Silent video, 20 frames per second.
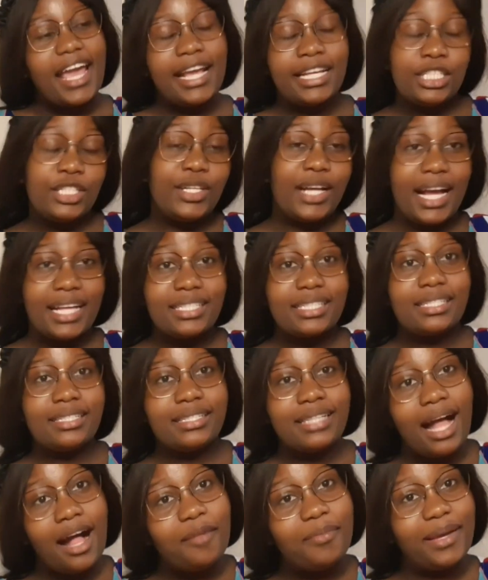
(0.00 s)
As you guys can
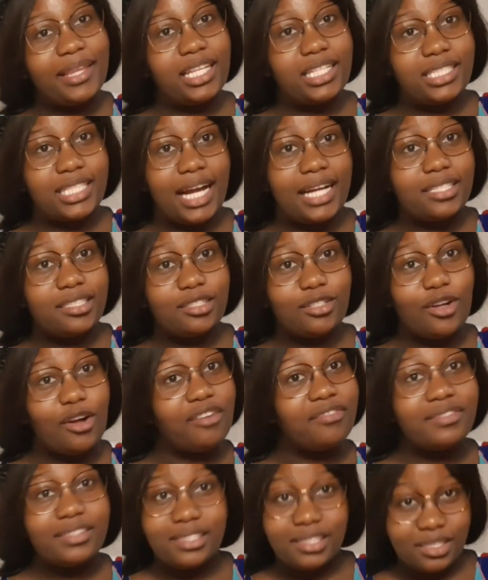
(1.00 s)
tell by the title
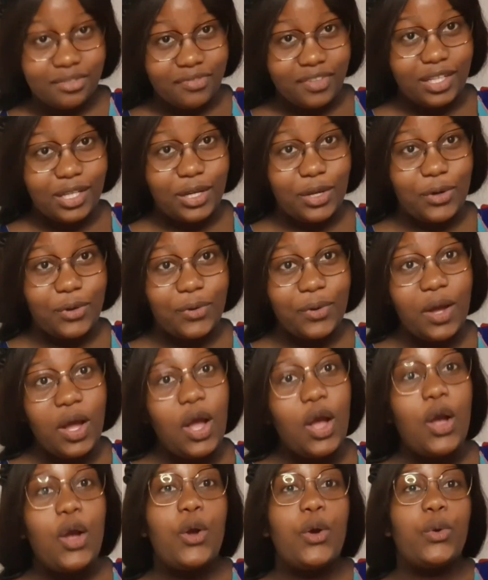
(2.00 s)
of this video,
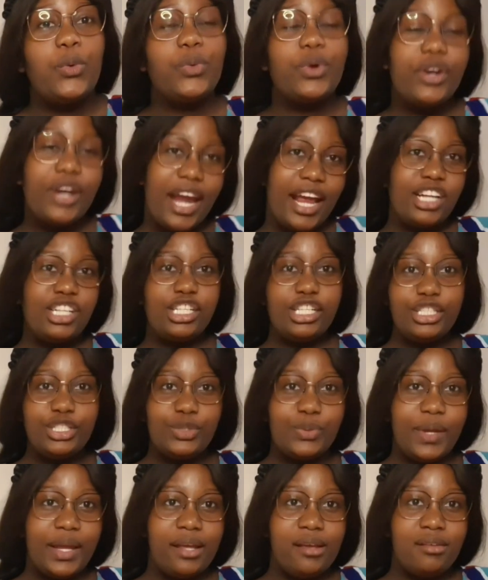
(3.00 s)
we're actually
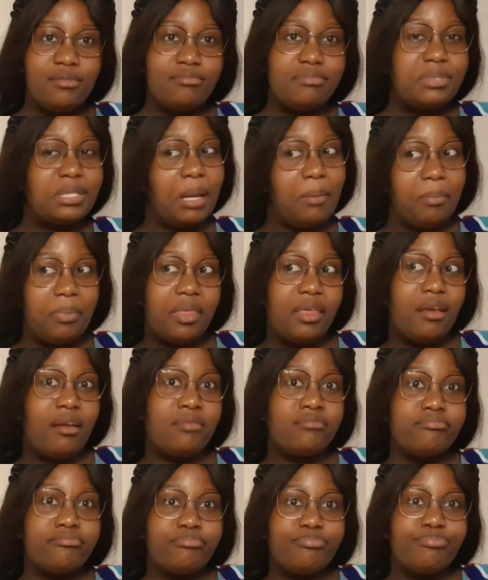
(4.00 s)
doing
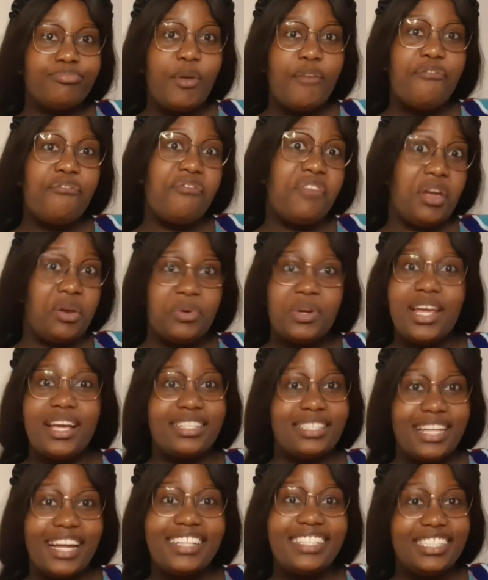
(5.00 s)
something very
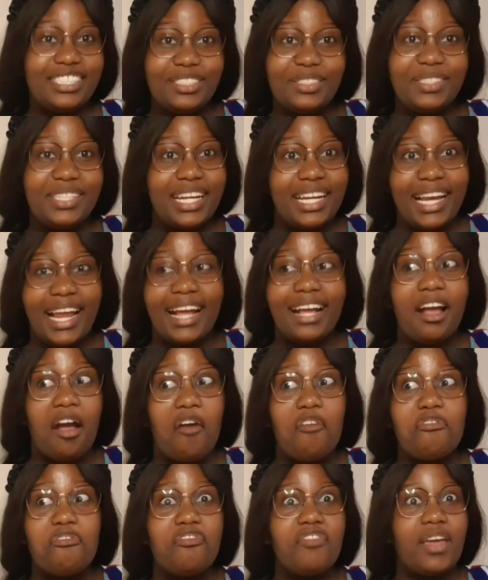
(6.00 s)
exciting today, like
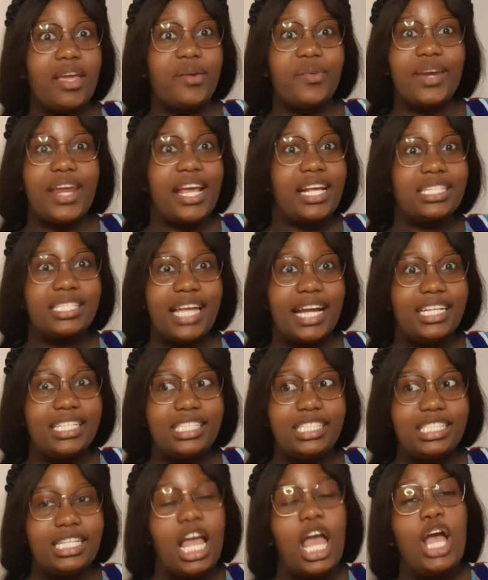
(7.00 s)
very
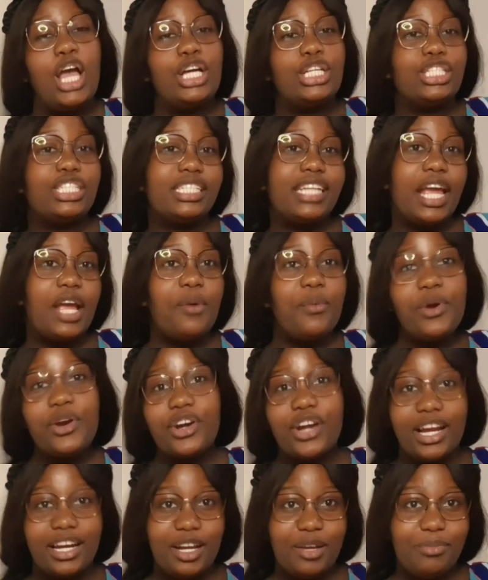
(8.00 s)
exciting. Today
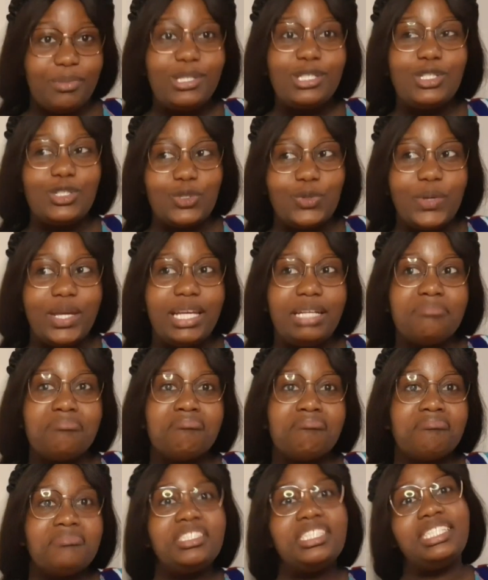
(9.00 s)
we're gonna be
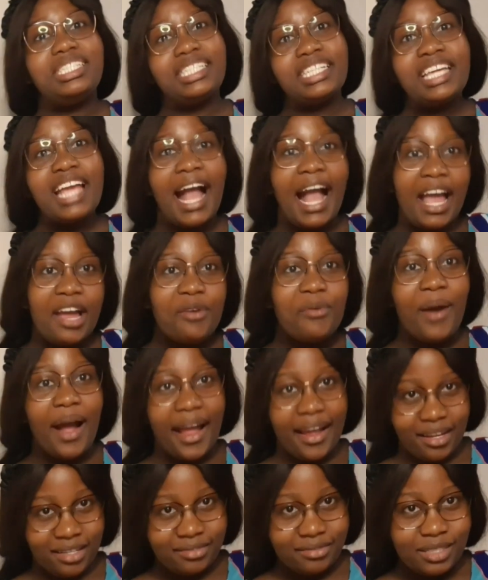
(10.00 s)
doing
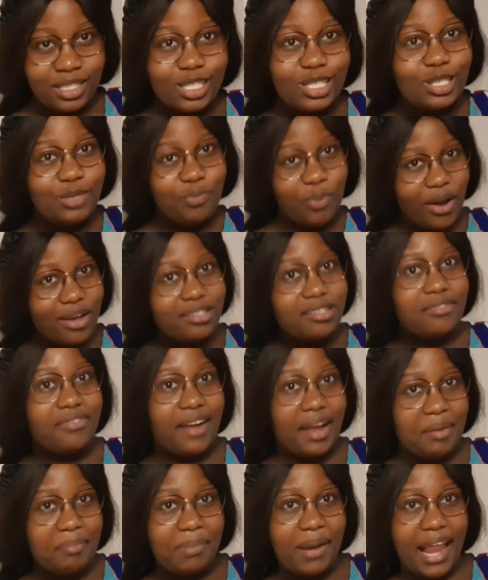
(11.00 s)
DIY
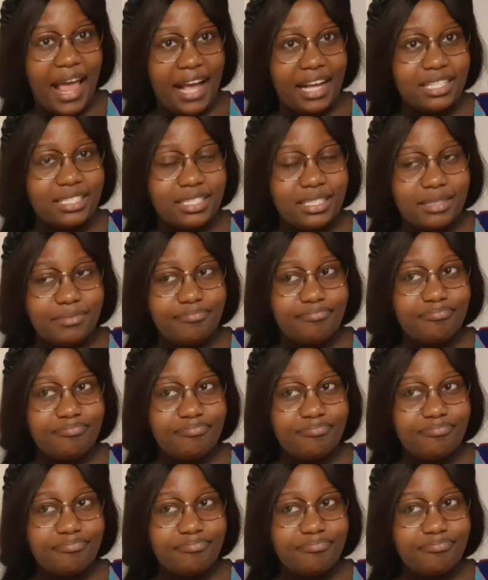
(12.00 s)
Spotify plaques.